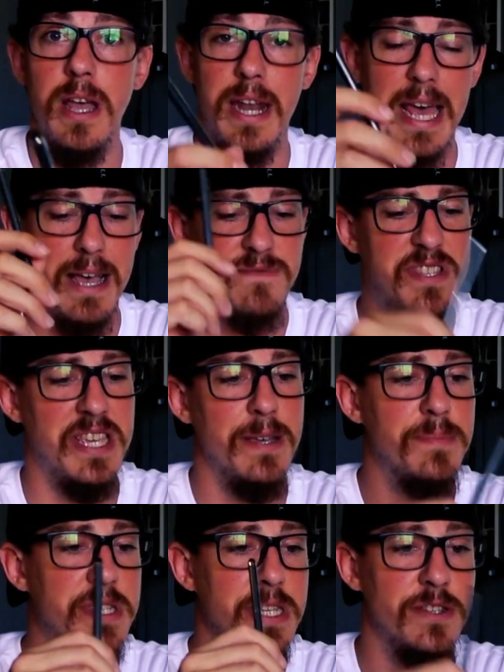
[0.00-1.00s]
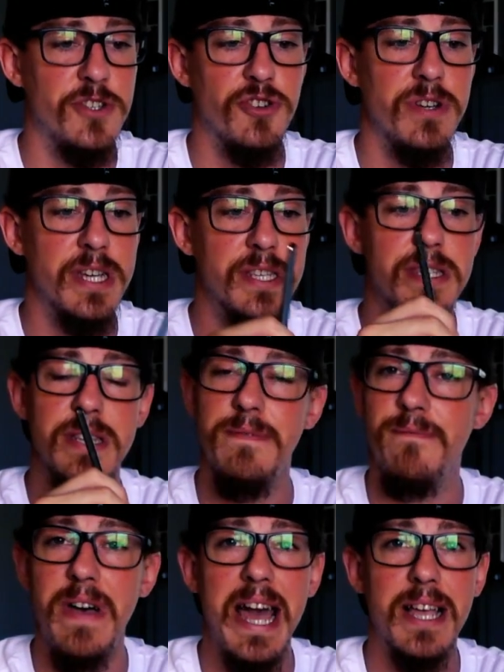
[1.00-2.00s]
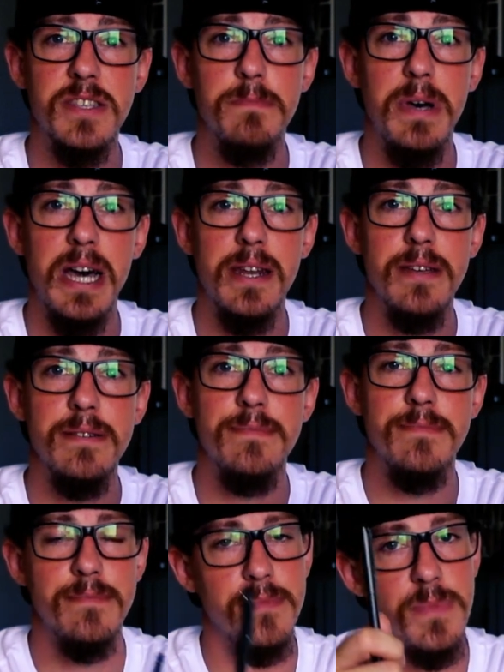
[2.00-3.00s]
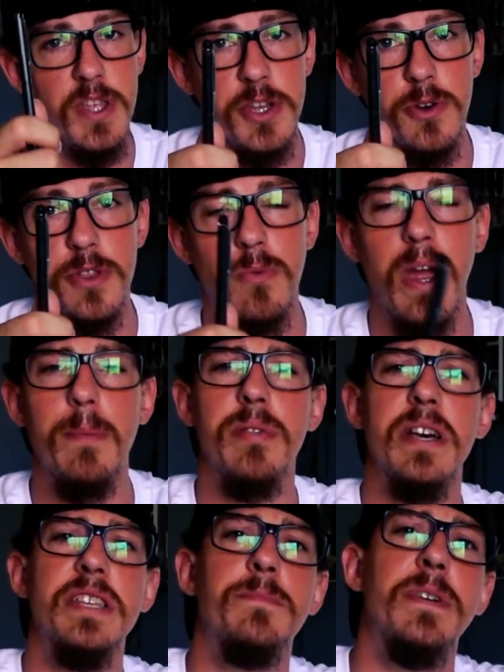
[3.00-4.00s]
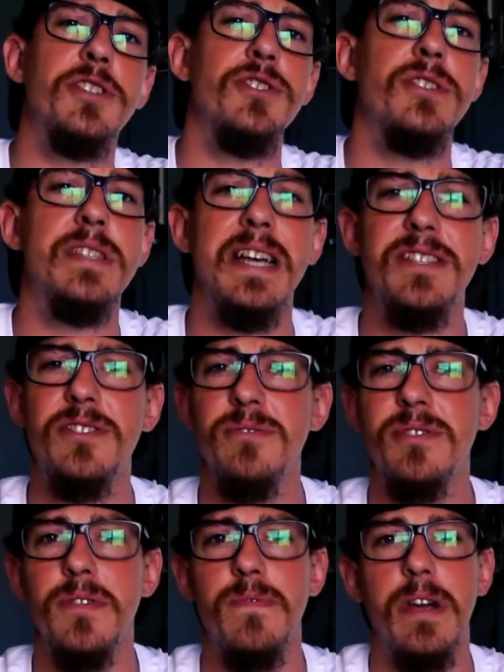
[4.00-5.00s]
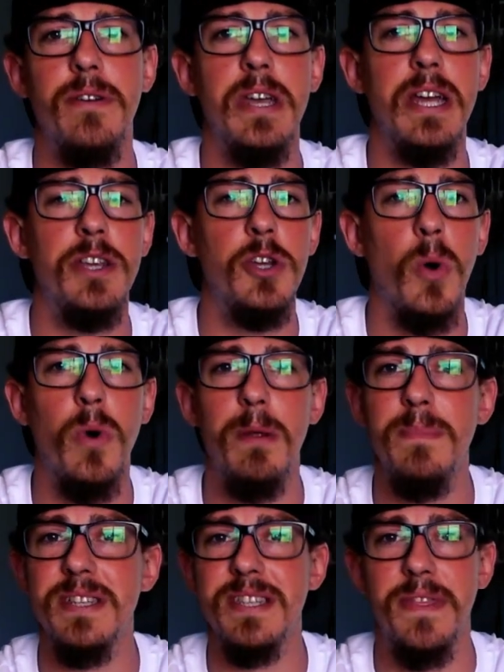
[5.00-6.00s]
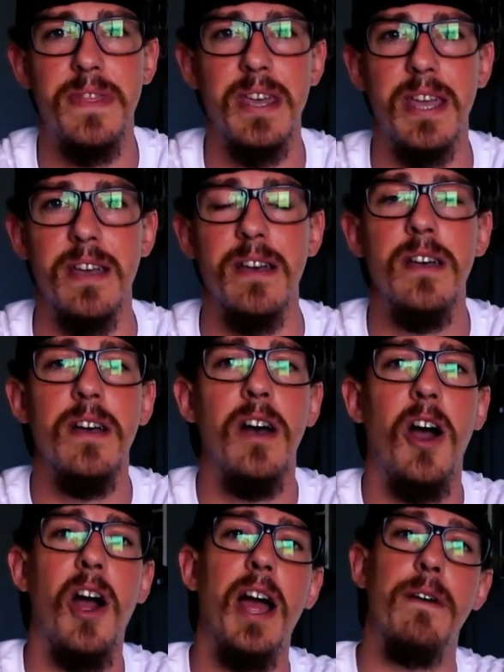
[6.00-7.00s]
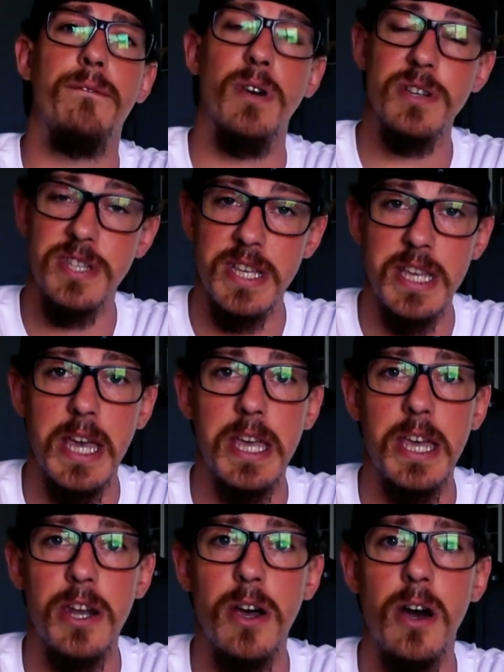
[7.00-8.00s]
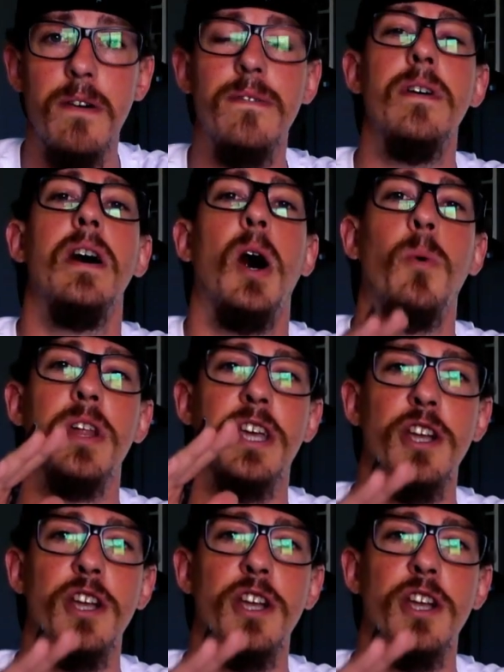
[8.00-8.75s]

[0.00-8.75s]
and have tips and tricks and facts about it? Then you're in the right place. Make sure you stay tuned to the very end. You don't want to miss a thing. All right, first thing kicking it off, I want to